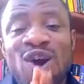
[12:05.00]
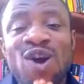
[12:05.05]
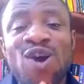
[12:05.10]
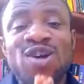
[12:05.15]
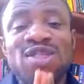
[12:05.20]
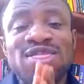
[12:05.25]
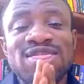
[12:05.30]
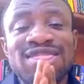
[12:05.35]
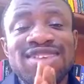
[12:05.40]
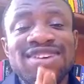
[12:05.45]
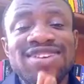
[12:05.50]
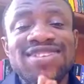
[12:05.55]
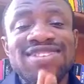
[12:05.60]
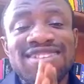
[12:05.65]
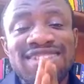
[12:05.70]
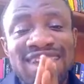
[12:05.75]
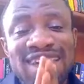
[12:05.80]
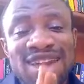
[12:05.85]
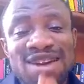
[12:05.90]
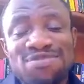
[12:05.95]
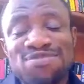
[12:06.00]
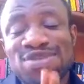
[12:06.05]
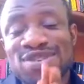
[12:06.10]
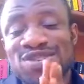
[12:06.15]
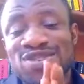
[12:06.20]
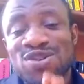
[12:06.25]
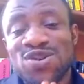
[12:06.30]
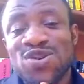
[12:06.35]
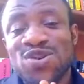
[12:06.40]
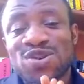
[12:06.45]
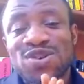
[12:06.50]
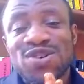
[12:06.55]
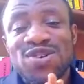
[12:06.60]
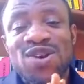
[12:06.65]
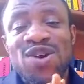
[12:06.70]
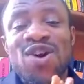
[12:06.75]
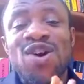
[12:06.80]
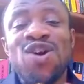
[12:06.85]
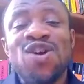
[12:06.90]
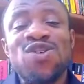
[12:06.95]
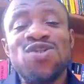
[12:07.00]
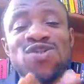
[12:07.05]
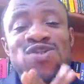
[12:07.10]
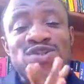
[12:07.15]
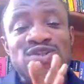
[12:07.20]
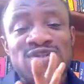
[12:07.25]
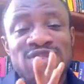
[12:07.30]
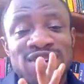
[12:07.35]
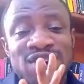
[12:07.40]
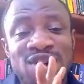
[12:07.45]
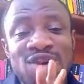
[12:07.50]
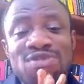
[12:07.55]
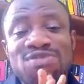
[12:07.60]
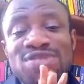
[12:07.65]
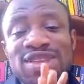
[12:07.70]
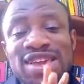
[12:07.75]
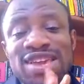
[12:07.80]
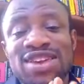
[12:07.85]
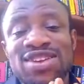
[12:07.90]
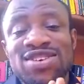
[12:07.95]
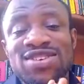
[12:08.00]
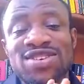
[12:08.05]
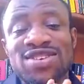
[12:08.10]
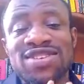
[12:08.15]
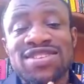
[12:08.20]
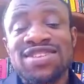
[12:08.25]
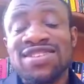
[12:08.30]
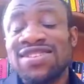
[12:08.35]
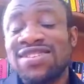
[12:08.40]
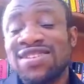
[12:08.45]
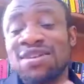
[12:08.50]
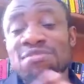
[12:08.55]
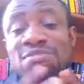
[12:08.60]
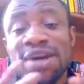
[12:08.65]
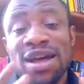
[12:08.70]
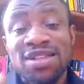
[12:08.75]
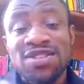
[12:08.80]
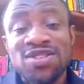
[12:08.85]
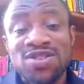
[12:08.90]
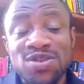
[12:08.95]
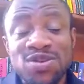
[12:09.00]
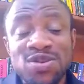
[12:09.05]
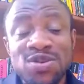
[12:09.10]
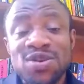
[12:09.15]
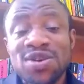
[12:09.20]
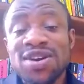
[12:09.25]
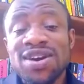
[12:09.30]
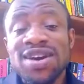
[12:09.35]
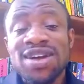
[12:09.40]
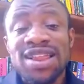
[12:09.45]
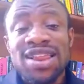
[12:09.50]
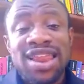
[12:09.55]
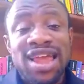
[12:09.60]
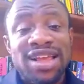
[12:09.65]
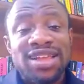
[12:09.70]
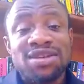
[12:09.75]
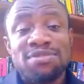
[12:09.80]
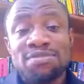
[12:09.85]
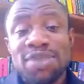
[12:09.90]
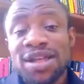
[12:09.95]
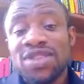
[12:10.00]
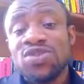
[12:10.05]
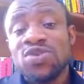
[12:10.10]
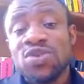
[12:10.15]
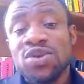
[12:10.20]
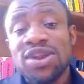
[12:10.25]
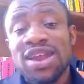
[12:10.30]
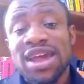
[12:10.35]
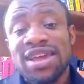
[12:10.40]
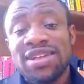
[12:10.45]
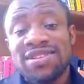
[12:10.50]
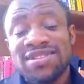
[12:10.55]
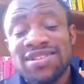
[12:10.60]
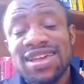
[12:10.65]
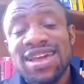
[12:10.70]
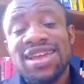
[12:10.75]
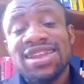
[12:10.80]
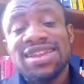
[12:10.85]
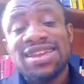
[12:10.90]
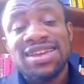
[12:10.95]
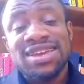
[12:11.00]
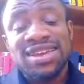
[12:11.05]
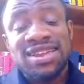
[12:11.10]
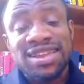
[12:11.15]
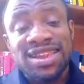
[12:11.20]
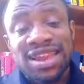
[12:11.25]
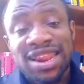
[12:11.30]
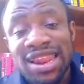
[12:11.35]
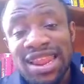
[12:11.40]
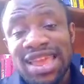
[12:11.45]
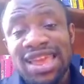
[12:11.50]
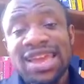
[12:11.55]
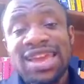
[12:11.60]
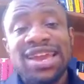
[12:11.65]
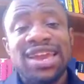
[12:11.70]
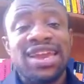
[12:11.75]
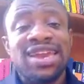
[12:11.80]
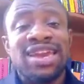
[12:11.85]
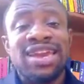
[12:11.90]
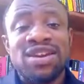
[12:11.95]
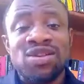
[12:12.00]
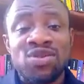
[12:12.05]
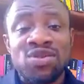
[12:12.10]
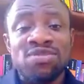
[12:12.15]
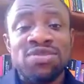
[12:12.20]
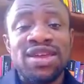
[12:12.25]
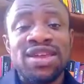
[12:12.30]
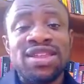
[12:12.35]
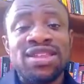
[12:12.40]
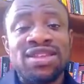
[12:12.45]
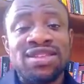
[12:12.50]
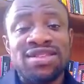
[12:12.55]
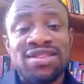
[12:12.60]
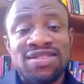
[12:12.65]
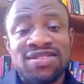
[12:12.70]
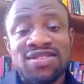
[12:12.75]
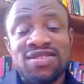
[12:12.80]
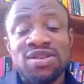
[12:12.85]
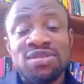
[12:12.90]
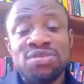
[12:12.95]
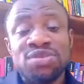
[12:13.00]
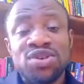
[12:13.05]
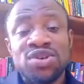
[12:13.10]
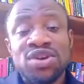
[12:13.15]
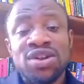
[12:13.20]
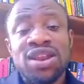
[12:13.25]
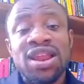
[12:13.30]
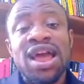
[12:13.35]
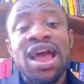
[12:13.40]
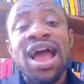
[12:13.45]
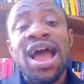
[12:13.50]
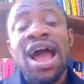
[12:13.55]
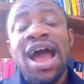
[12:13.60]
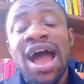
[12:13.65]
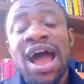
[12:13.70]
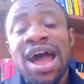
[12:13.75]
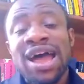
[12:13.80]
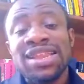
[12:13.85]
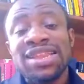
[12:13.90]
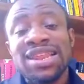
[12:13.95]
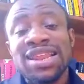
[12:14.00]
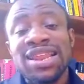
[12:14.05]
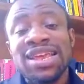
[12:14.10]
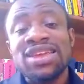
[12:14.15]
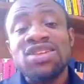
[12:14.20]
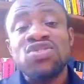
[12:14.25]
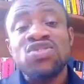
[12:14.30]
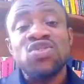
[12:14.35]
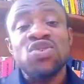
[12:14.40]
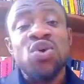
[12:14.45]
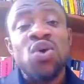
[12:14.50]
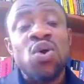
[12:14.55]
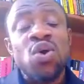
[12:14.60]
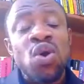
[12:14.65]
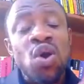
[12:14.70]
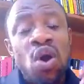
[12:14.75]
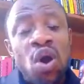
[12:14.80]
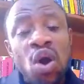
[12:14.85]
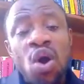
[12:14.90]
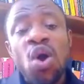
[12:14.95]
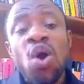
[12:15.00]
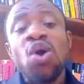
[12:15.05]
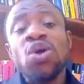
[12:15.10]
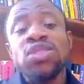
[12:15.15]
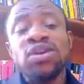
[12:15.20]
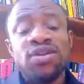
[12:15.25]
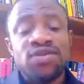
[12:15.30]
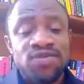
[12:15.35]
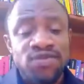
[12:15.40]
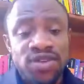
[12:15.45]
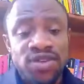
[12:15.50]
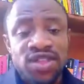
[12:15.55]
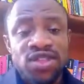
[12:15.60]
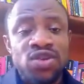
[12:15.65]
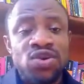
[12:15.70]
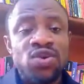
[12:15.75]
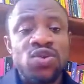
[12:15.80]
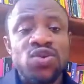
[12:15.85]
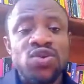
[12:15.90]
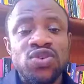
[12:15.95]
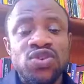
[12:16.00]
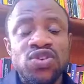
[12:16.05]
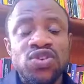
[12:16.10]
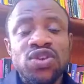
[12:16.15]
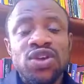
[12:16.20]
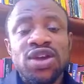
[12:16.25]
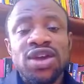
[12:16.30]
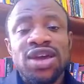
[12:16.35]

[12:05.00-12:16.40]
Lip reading: on this episode of complication. This is the part 2. Like the part 1, I said the link will be in the description, and the link to other videos